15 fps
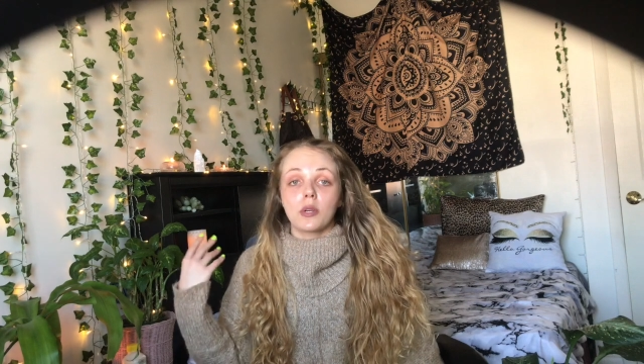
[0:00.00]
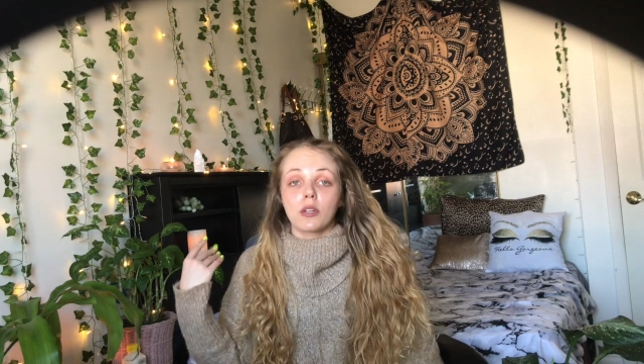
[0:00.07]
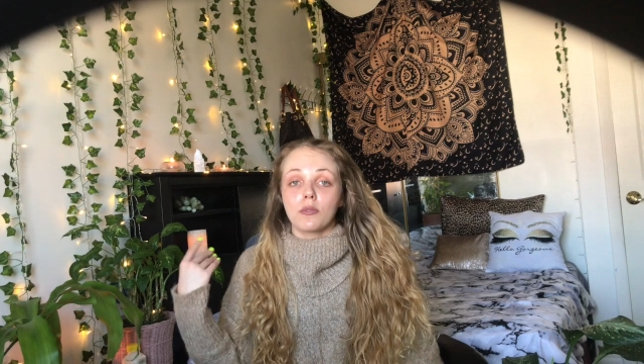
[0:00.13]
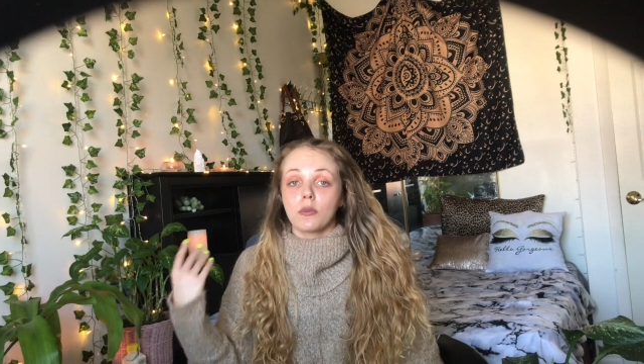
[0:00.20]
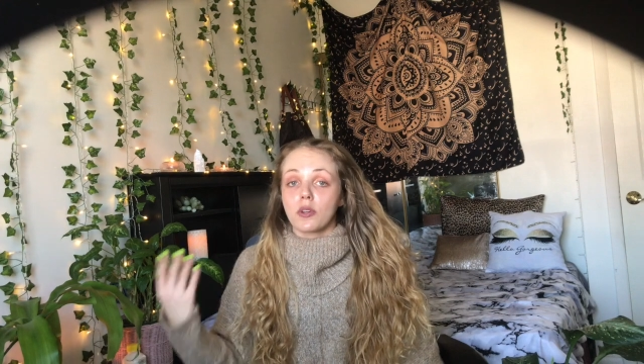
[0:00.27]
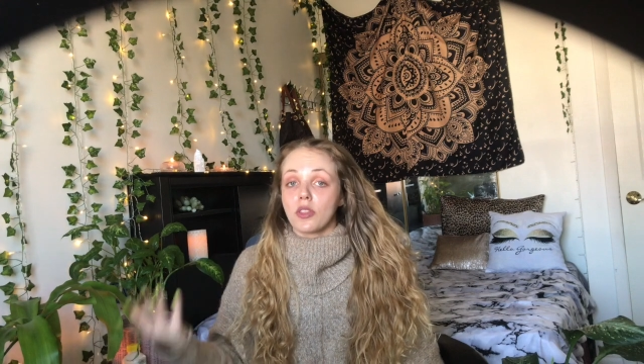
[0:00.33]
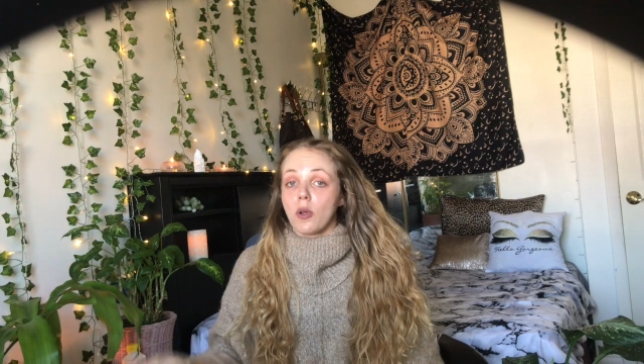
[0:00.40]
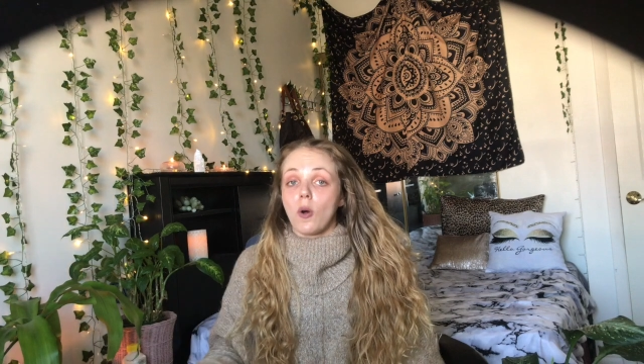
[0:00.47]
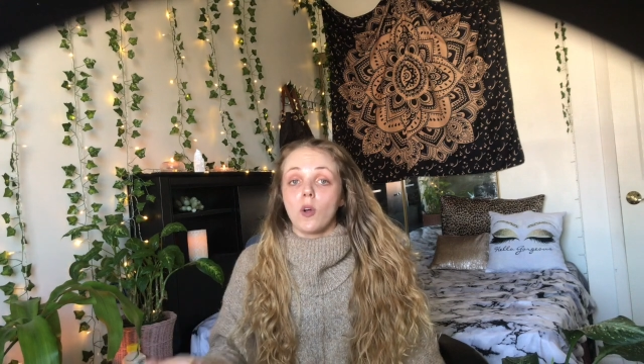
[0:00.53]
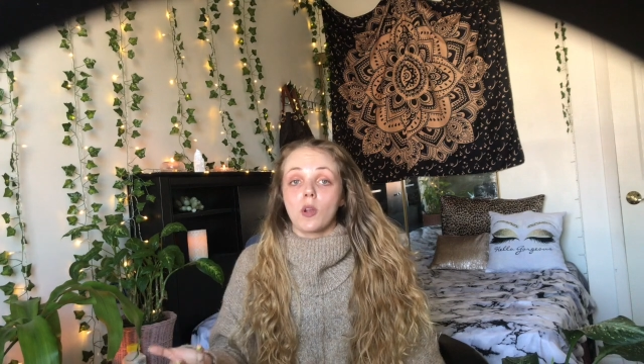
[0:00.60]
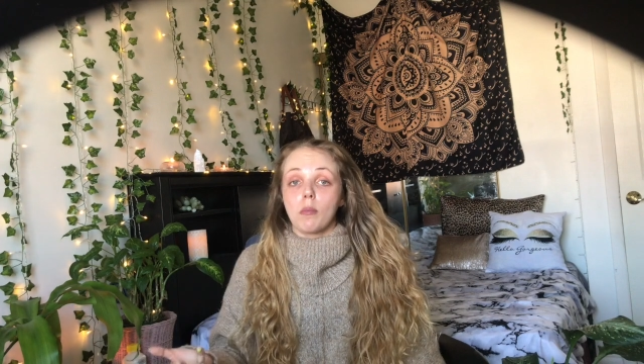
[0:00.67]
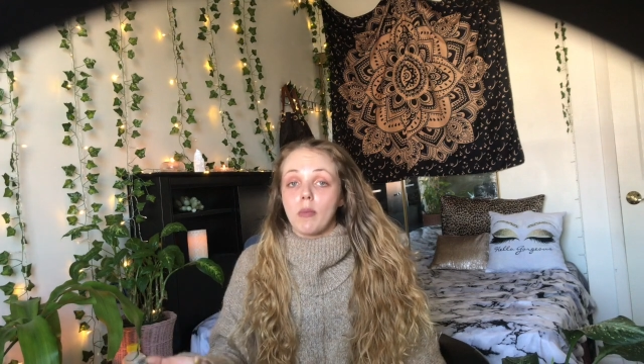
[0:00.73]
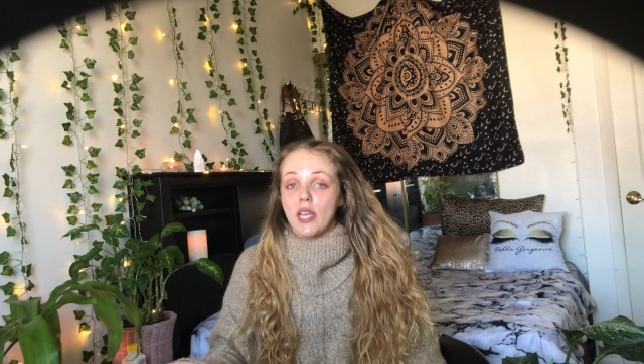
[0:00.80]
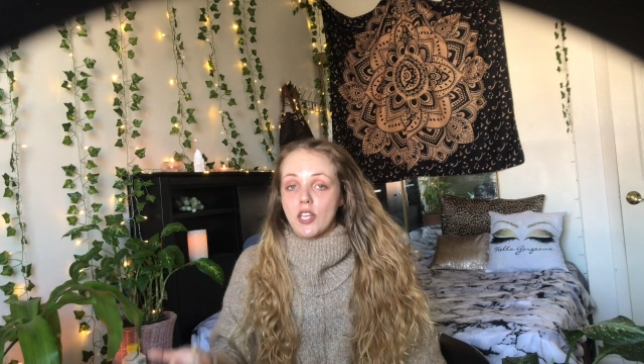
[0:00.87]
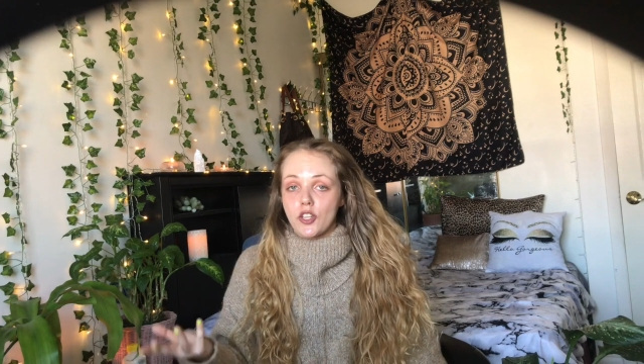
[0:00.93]
for the
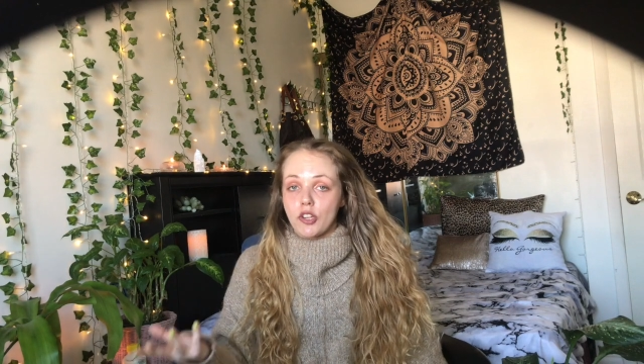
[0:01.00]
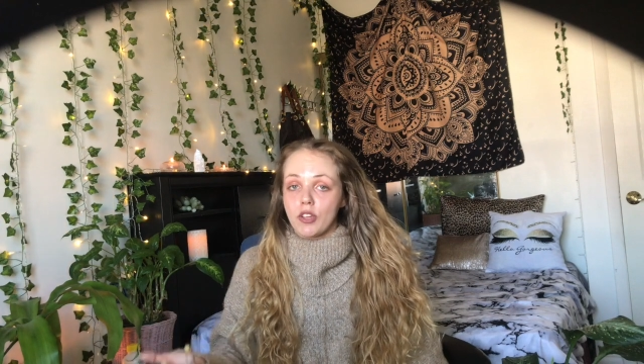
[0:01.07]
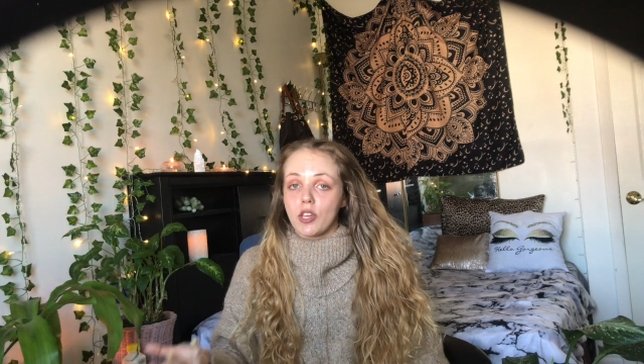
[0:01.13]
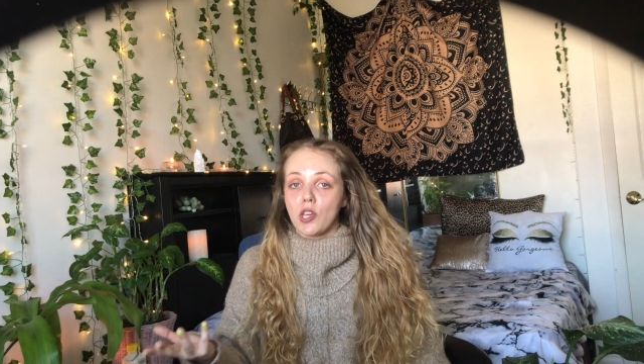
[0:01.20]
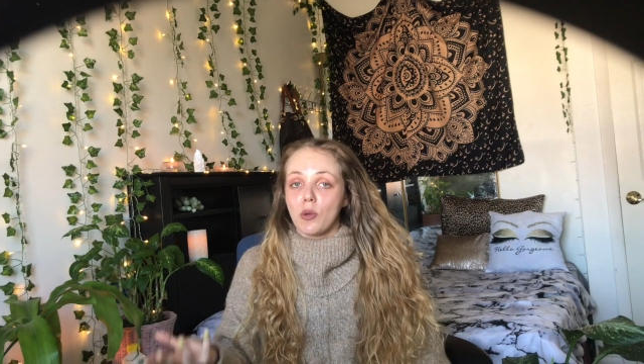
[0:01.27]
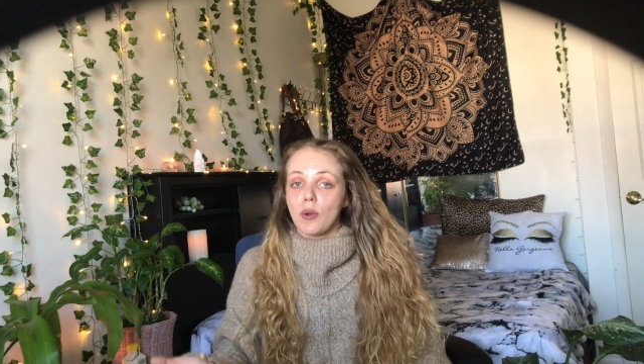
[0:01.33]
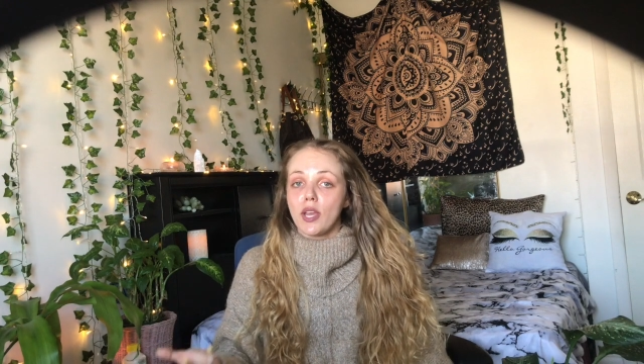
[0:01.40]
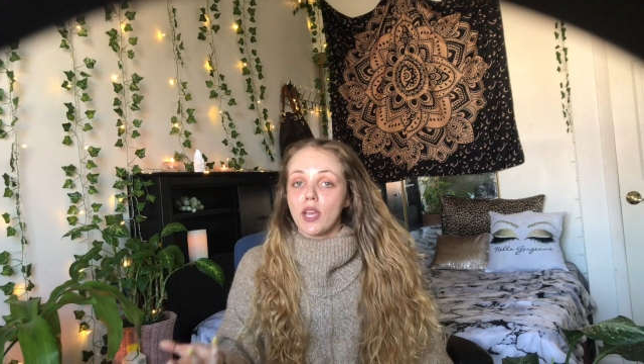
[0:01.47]
automation QA